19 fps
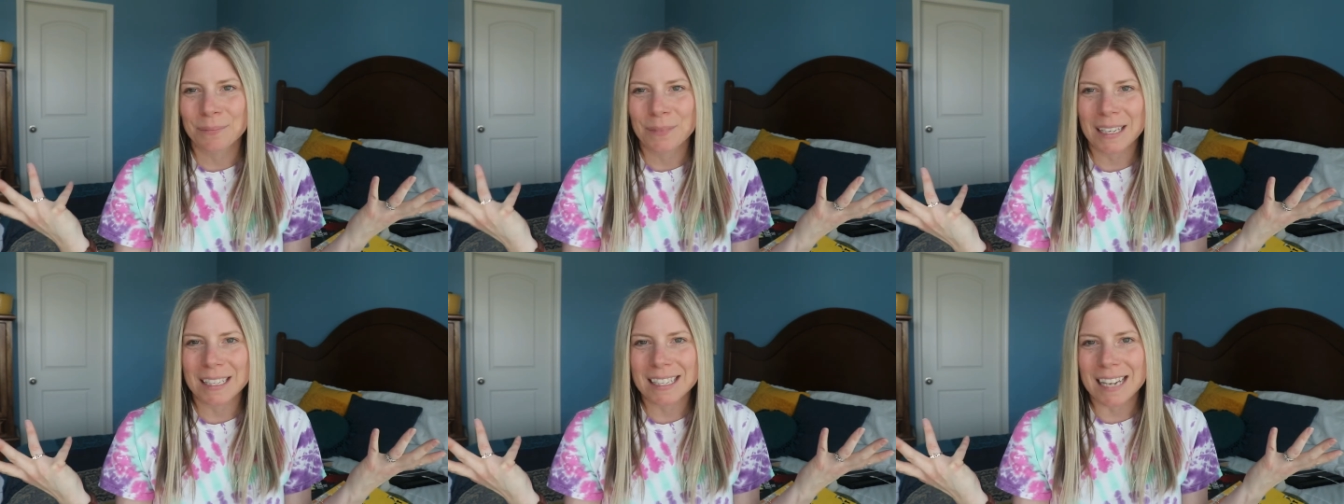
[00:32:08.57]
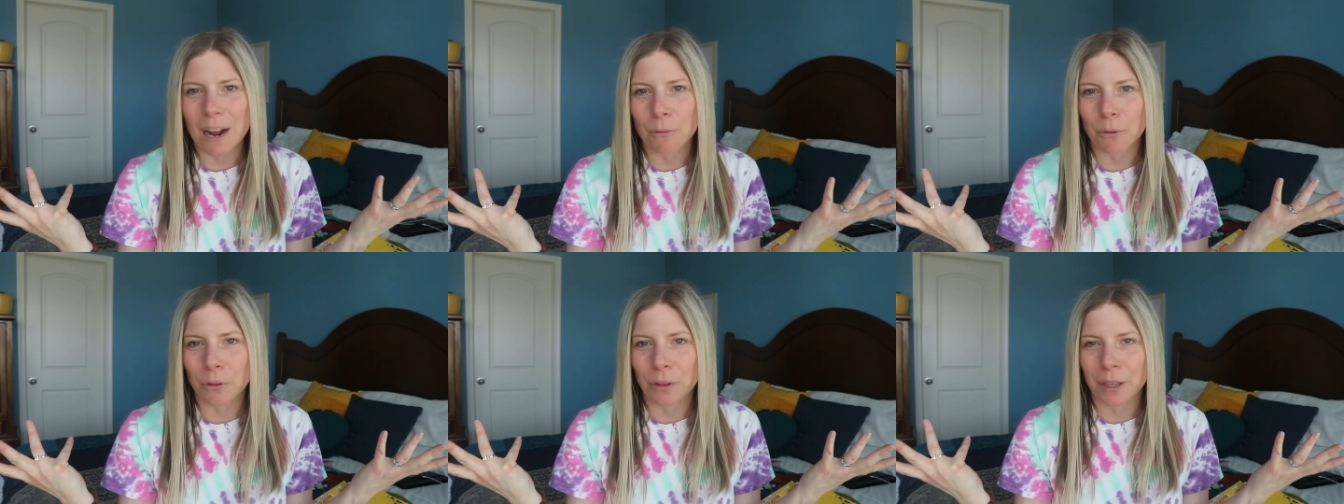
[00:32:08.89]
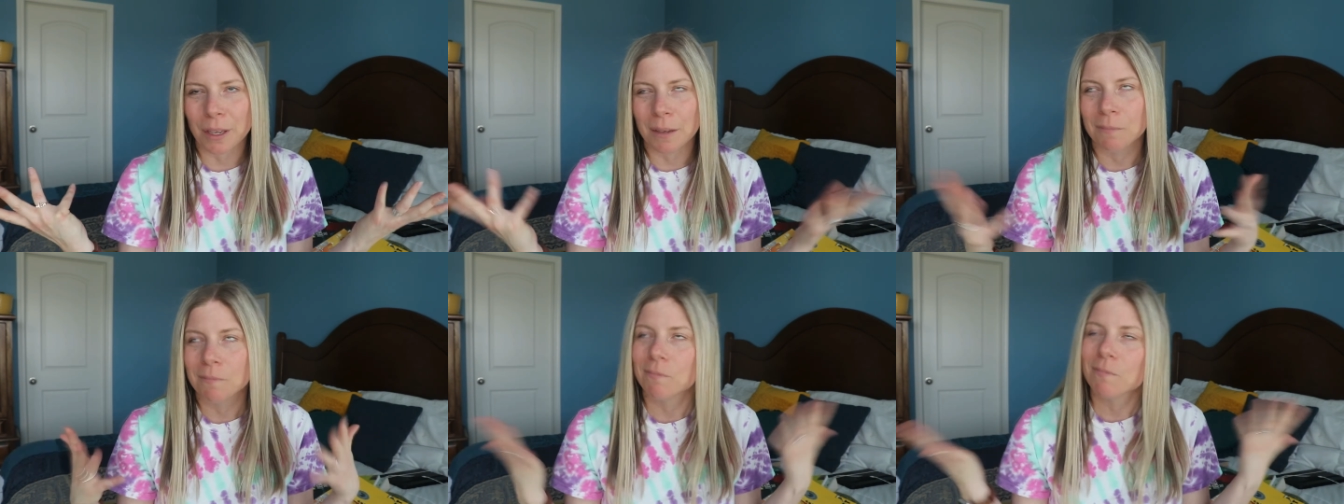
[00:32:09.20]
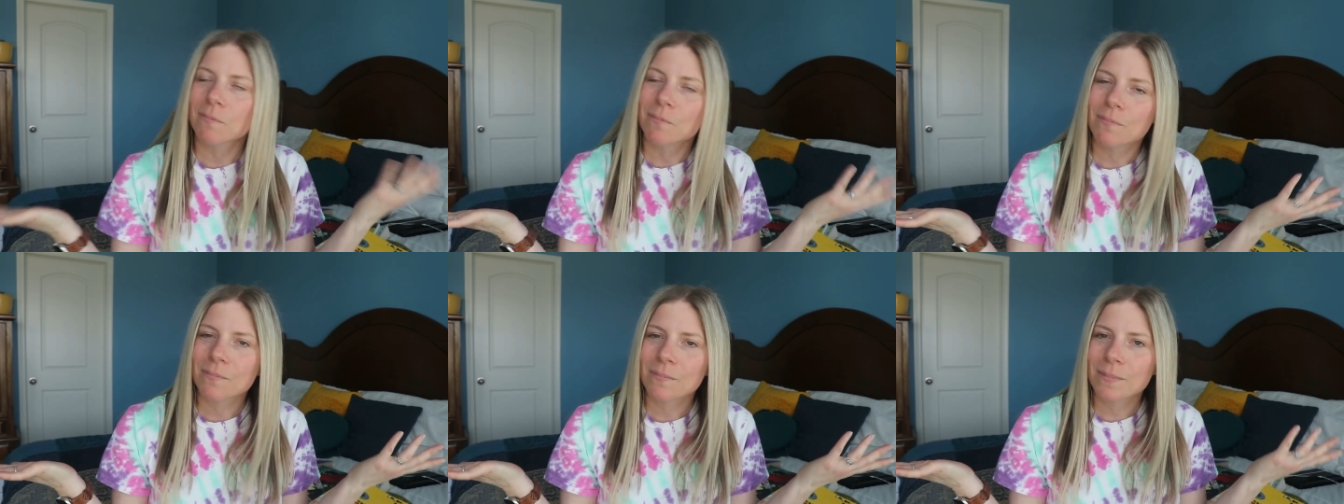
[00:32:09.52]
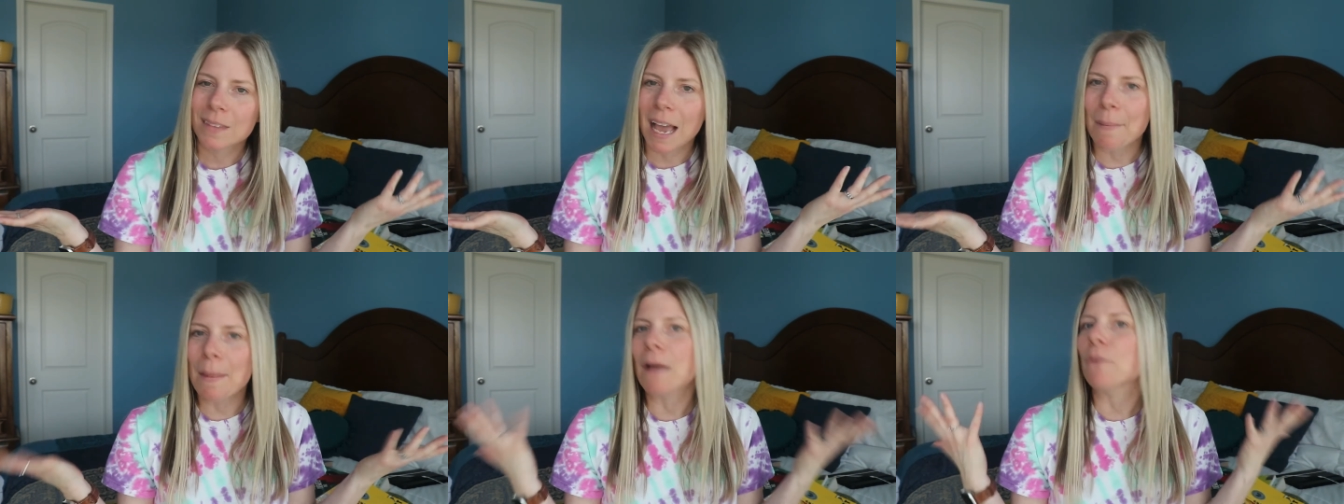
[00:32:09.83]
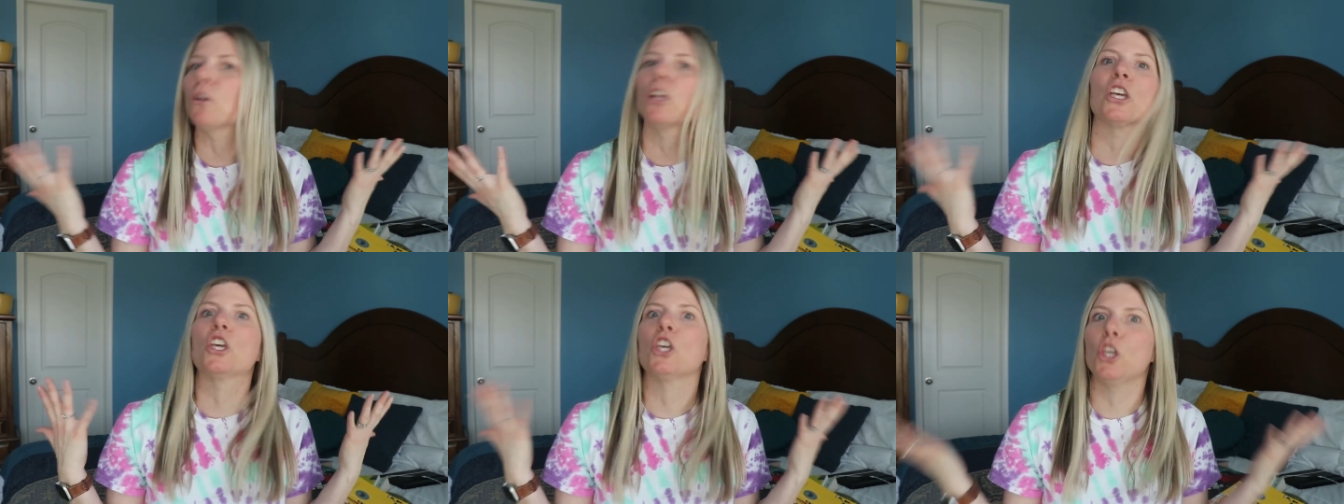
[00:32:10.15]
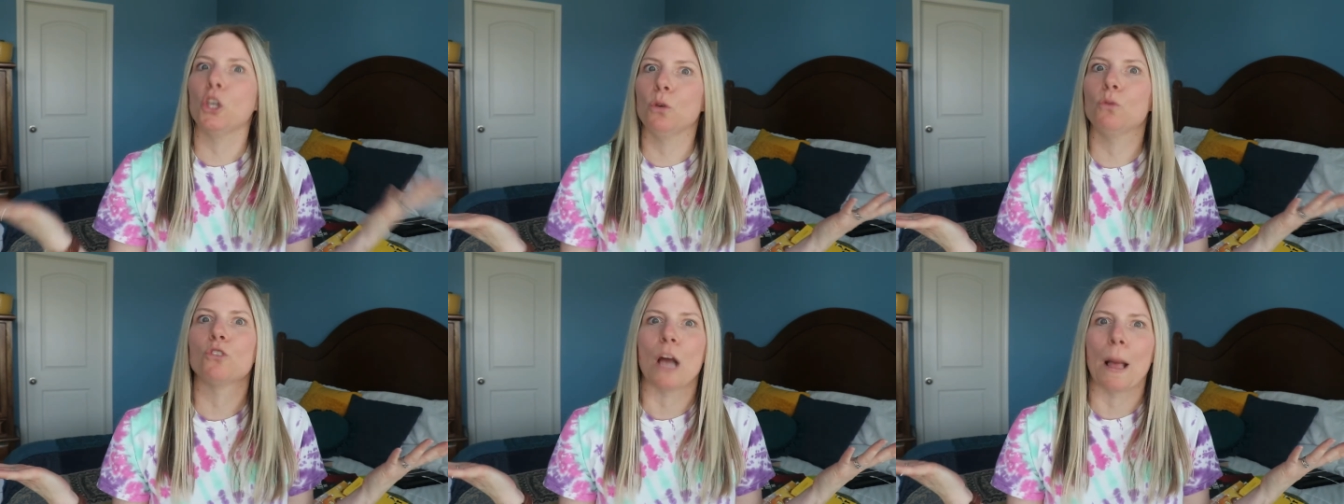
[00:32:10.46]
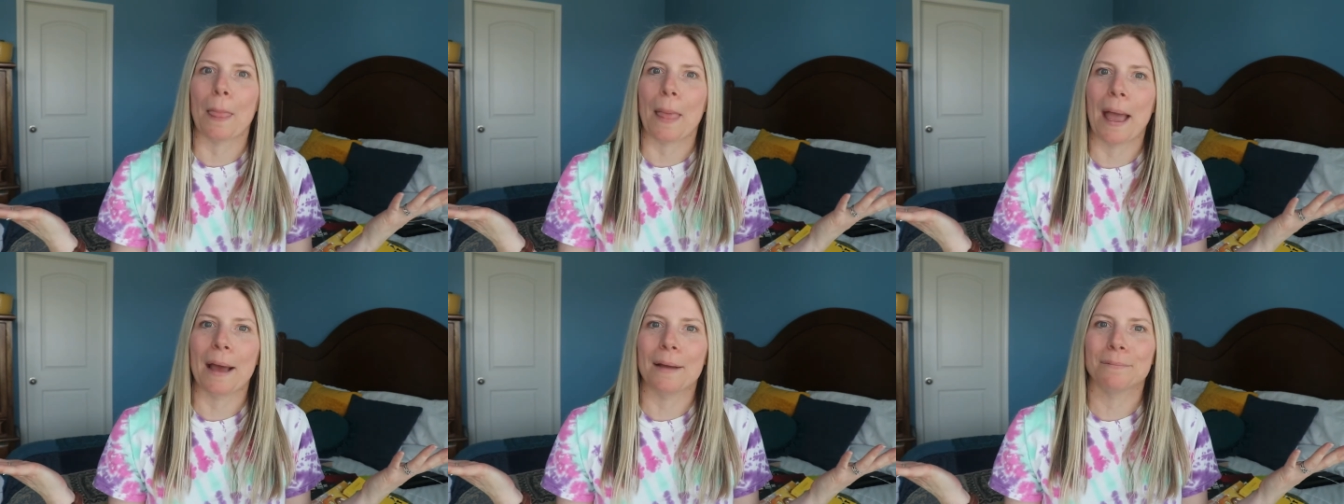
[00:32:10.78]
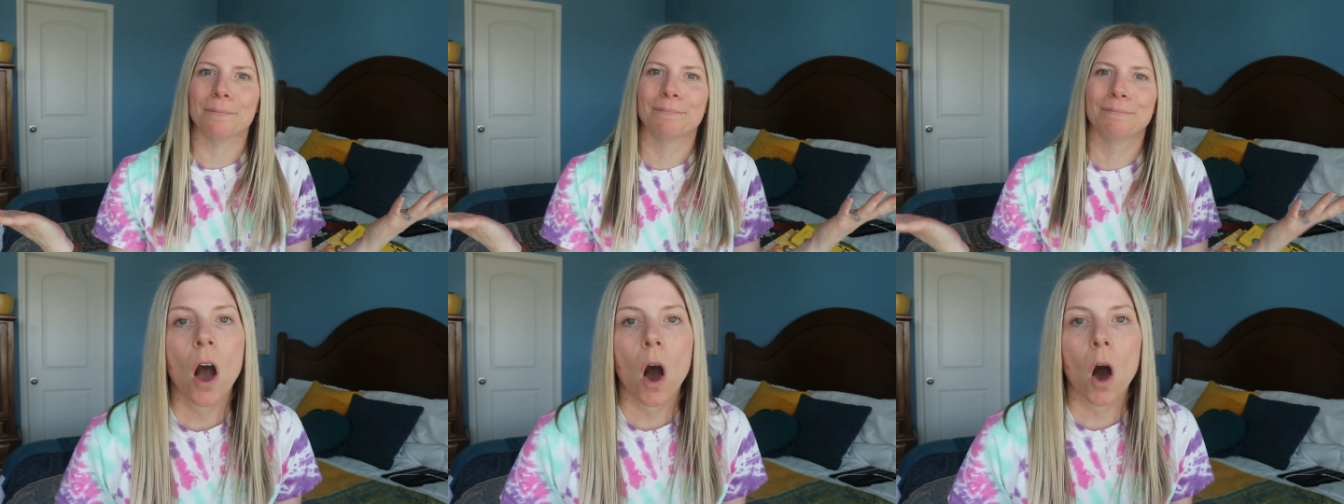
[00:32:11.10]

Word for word: it's not really, I'm not really huge on that.